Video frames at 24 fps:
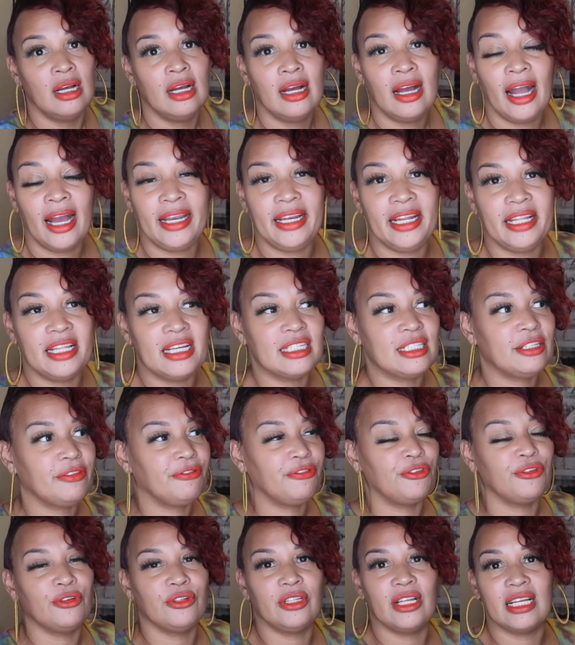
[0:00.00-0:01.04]
Honey, this
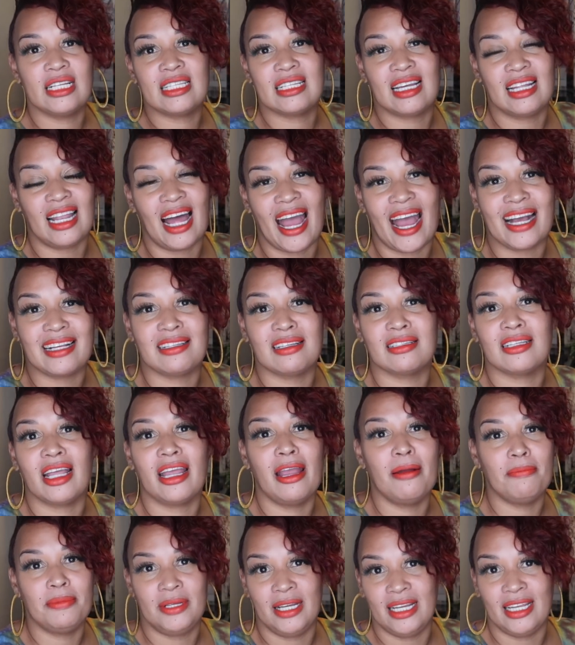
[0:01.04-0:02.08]
glass is
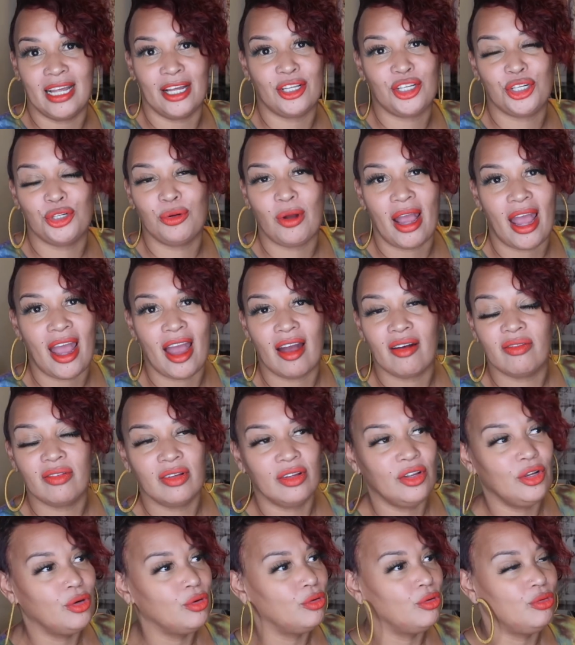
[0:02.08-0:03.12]
empty that you have.
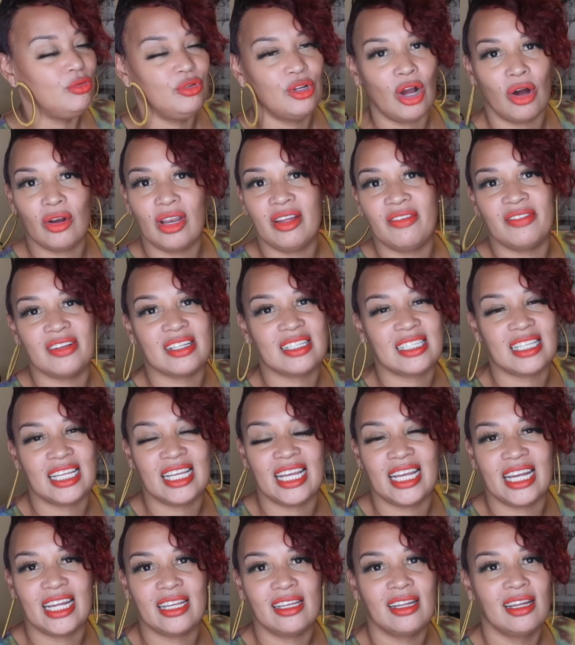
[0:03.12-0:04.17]
You don't even
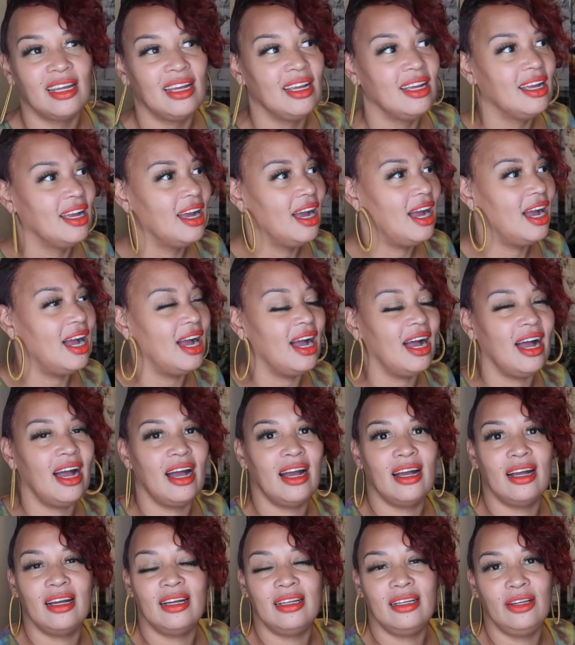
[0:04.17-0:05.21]
see it,
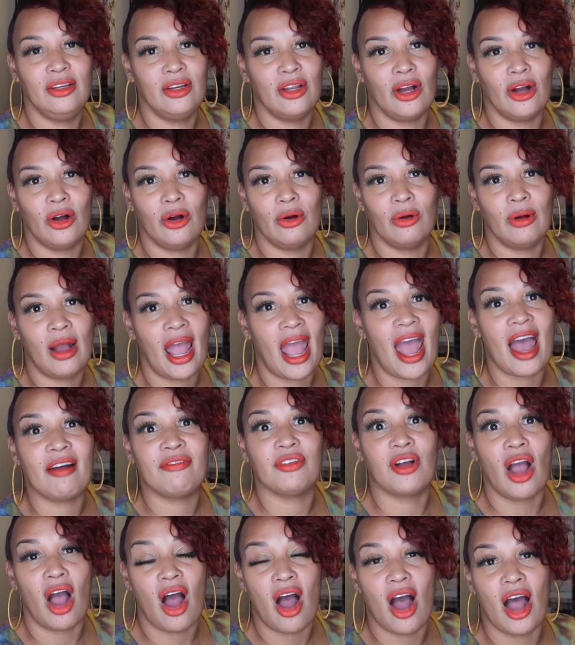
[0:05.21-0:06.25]

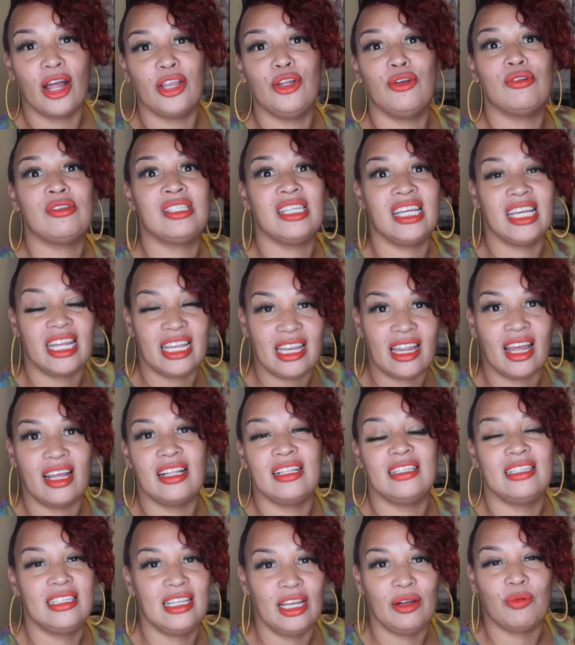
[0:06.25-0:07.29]
half gone. You see
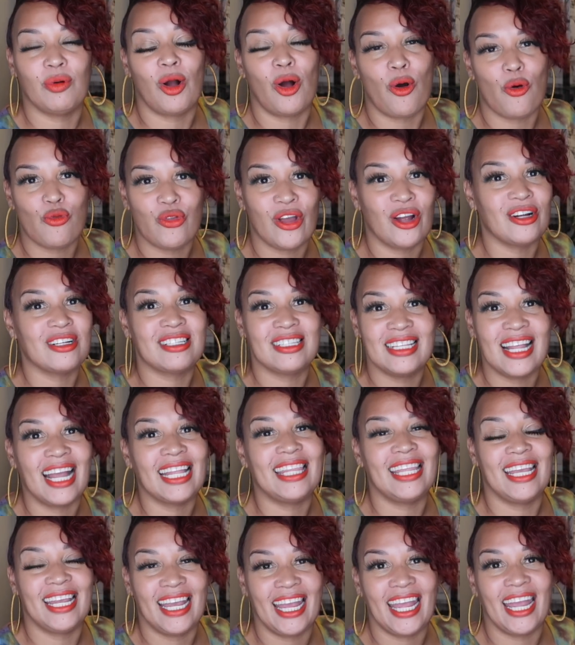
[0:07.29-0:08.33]
it zero. There's
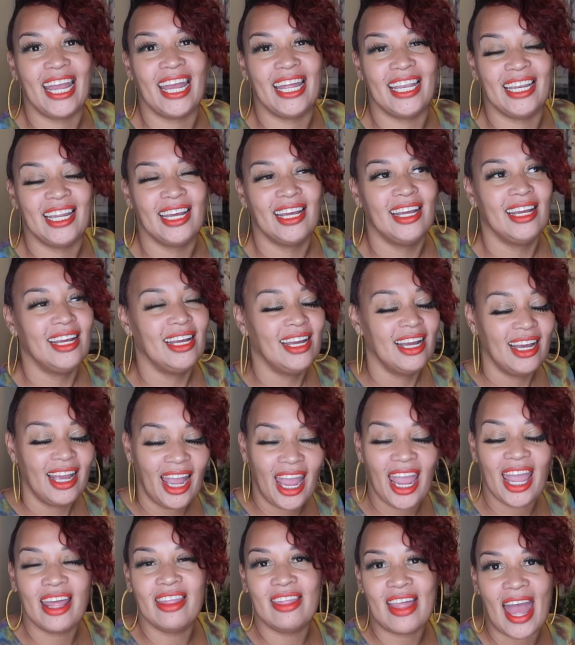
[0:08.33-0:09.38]
nothing in
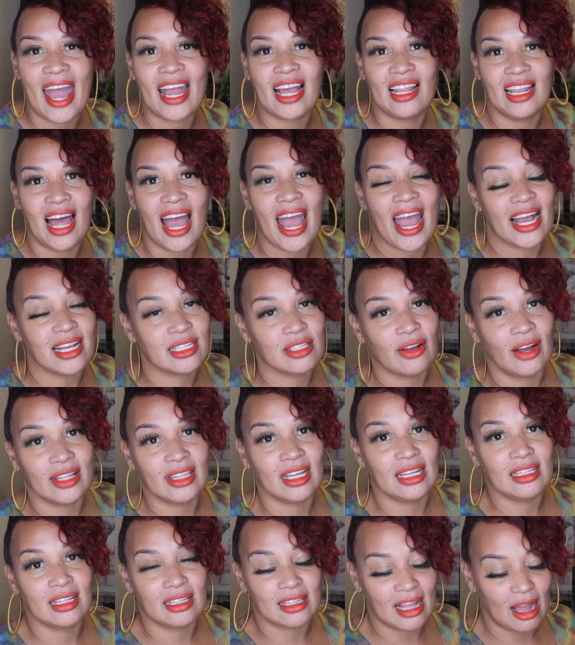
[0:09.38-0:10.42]
that glass. So I
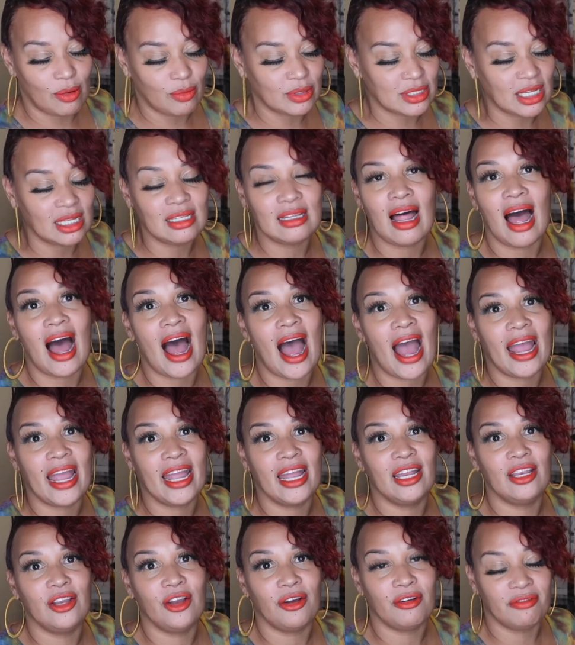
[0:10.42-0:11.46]
think that was a lie
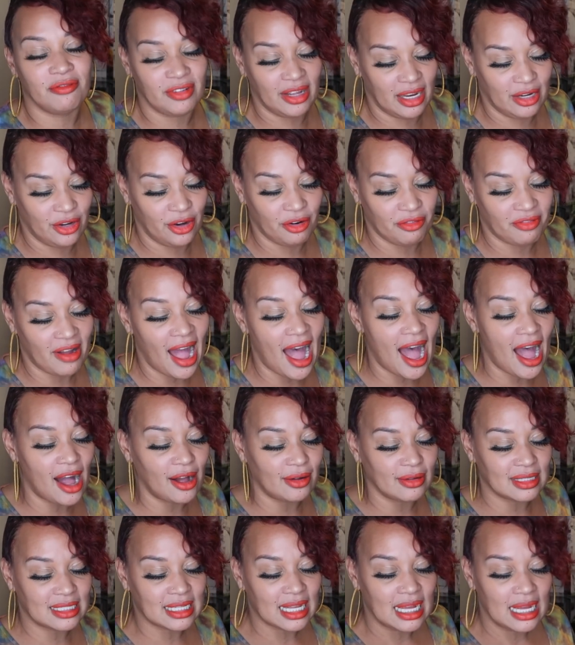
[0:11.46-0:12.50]
in your
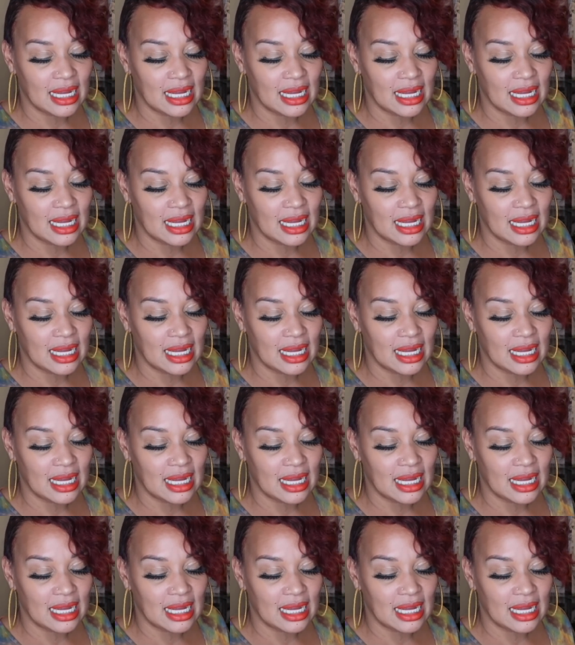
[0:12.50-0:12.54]
vows.